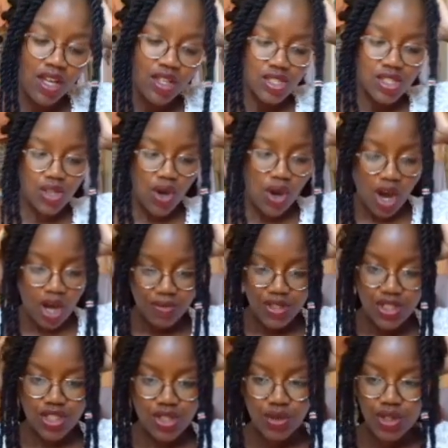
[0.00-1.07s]
So I'm
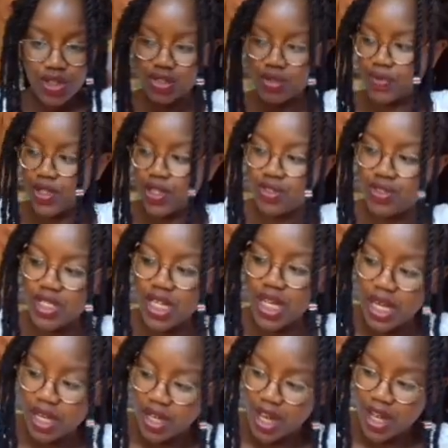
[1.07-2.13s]
just going to be using
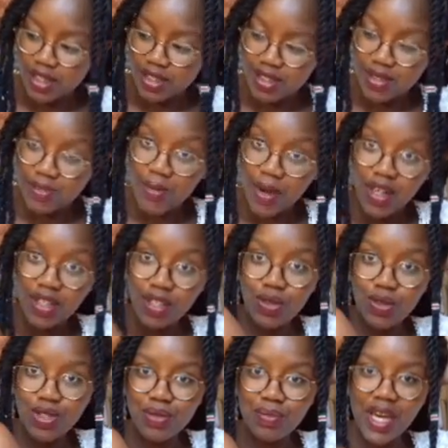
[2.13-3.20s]
an Alice band
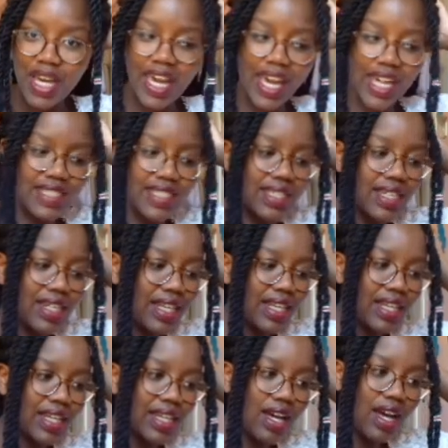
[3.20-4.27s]
because my hair is
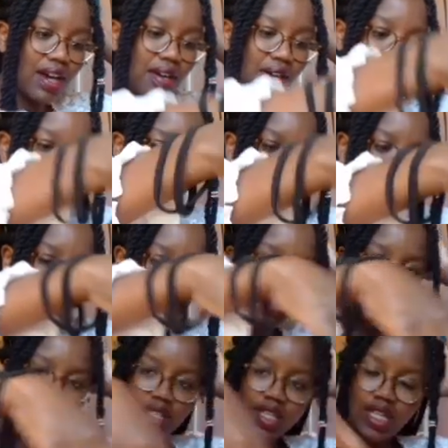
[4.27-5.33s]
really
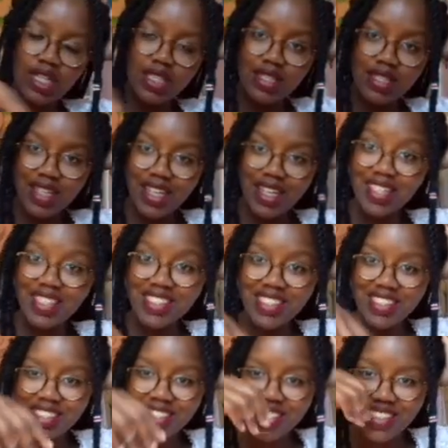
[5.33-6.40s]

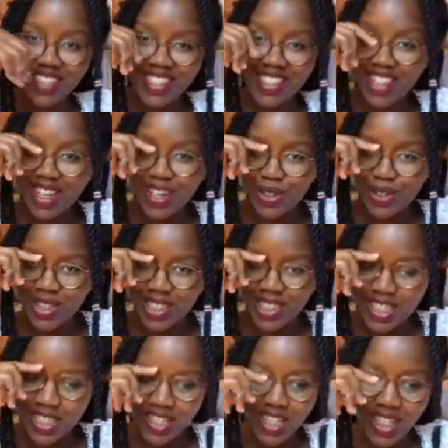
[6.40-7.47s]
it's a
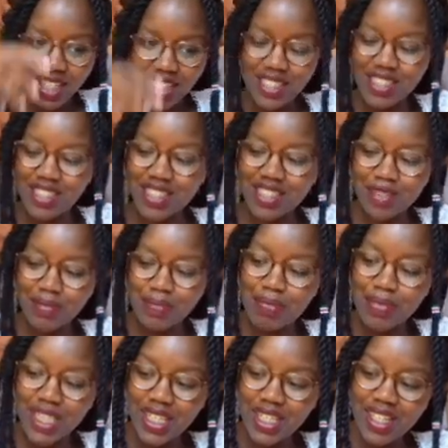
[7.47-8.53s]
lot and it's
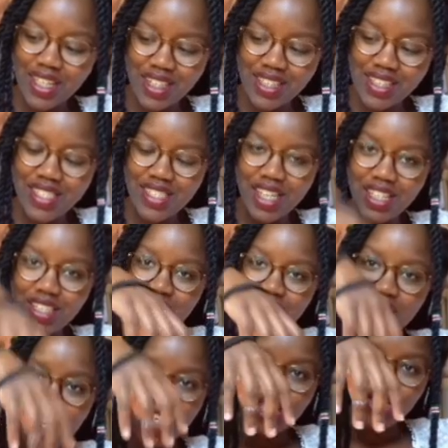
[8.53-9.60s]
big in size.
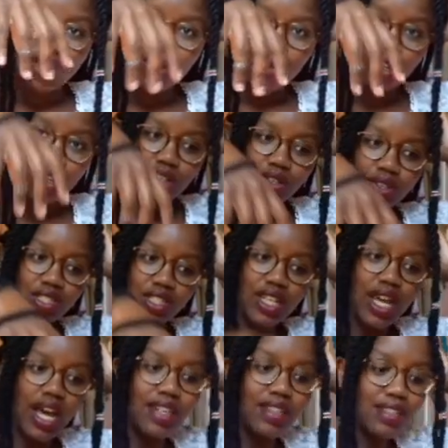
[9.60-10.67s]
So I'm going to use an
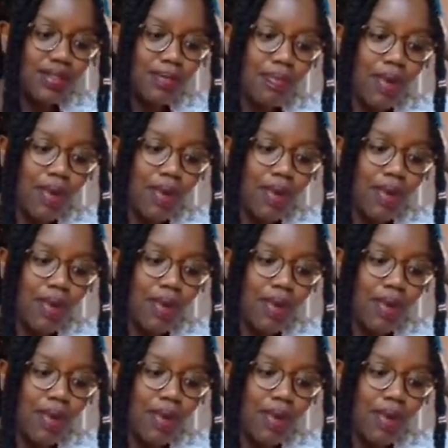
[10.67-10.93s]
Alice